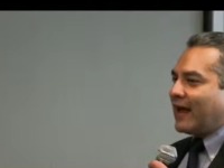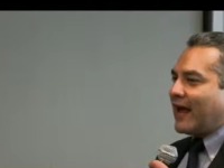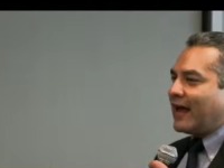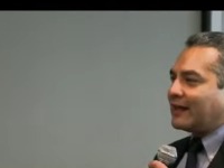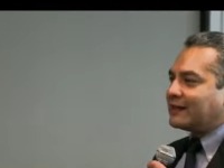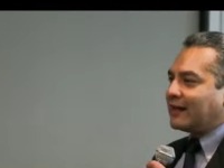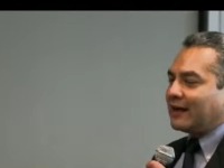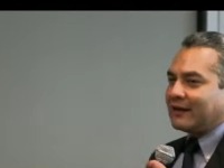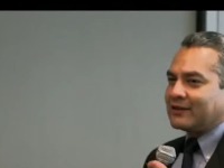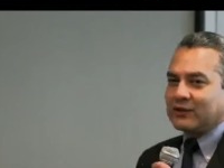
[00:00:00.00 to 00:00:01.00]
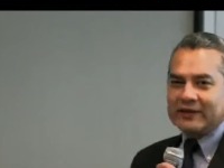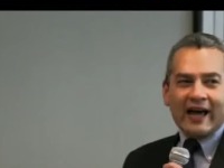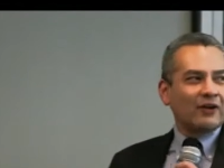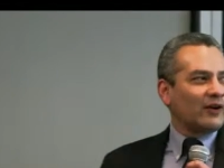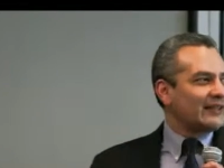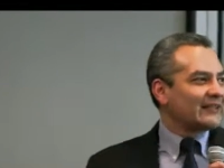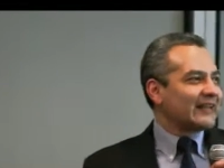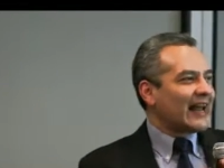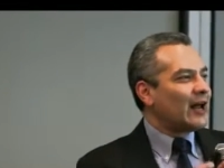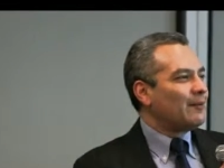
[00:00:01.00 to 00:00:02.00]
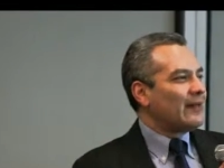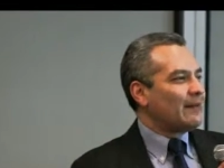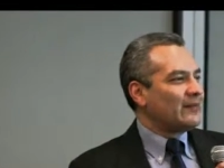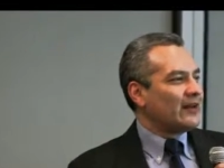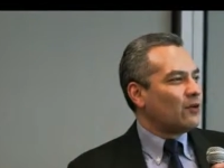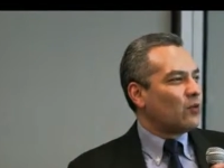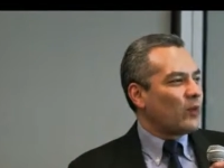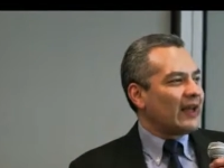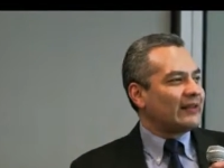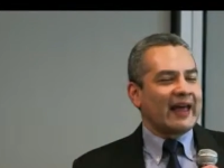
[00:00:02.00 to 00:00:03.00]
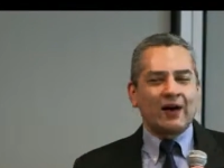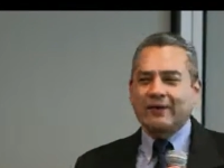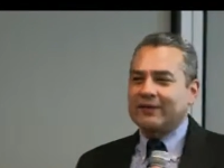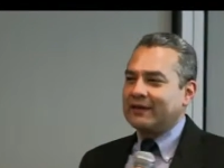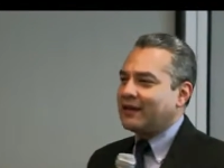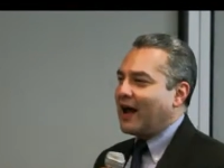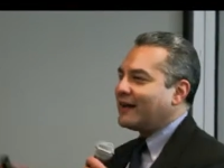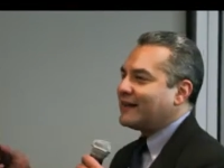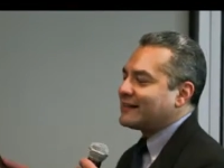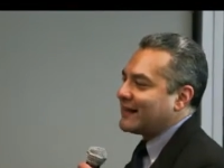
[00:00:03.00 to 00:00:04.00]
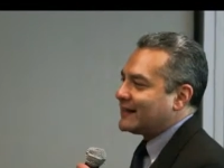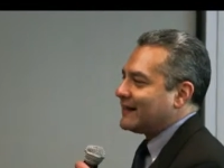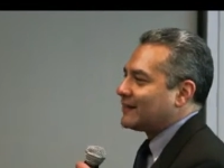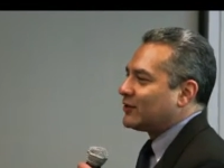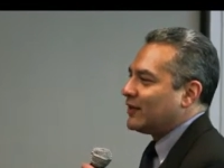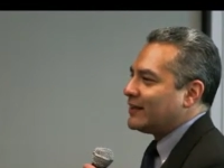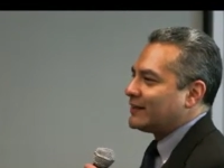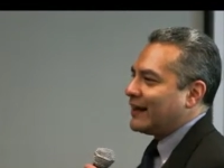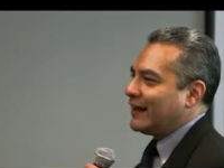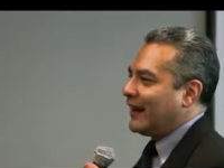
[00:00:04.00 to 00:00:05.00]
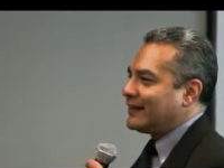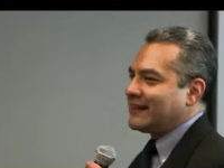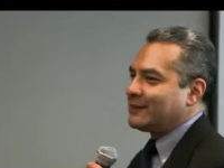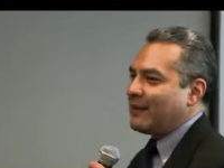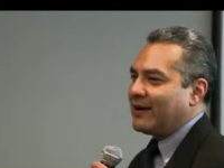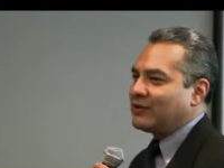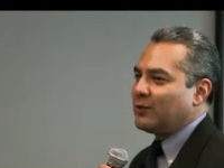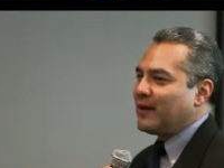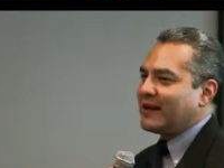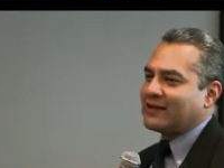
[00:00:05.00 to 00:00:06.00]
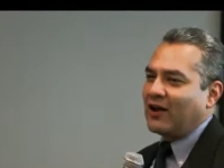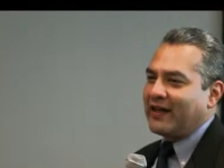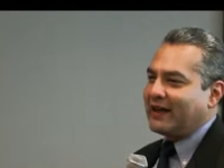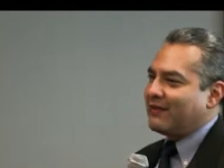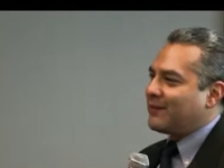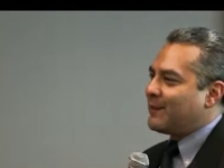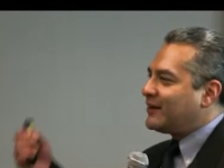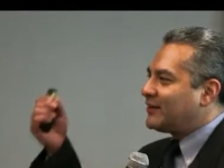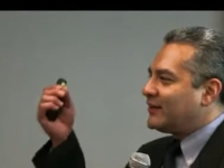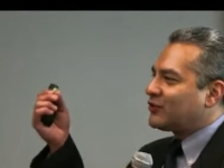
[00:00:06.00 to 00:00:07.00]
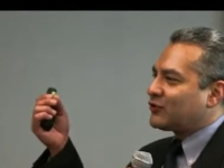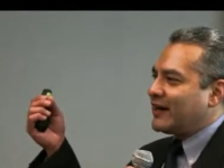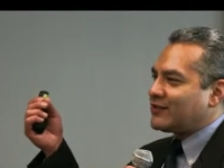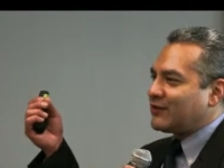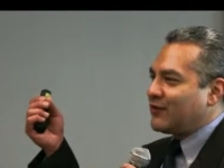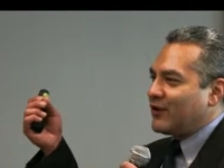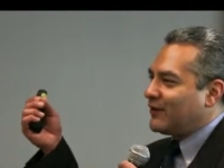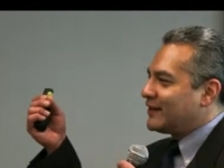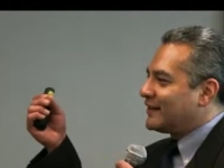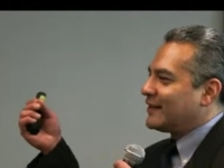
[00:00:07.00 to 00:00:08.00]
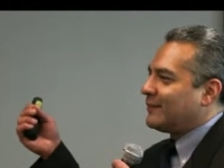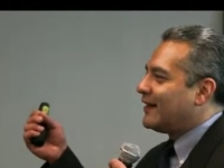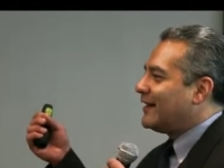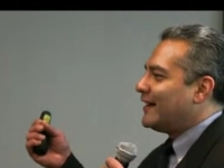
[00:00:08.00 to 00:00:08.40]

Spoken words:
And so not only does it help them, win, now the audience likes this better too, because all that information is transferred over to some